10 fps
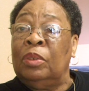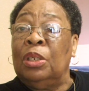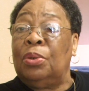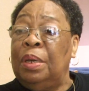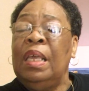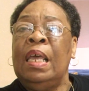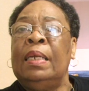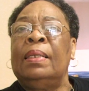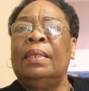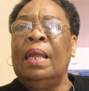So he had
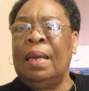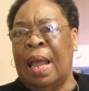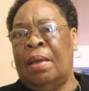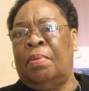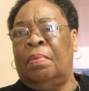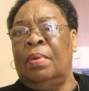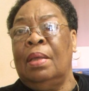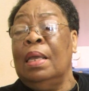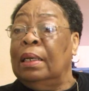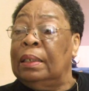to stay down.
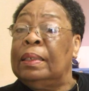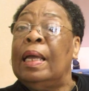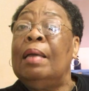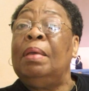And the time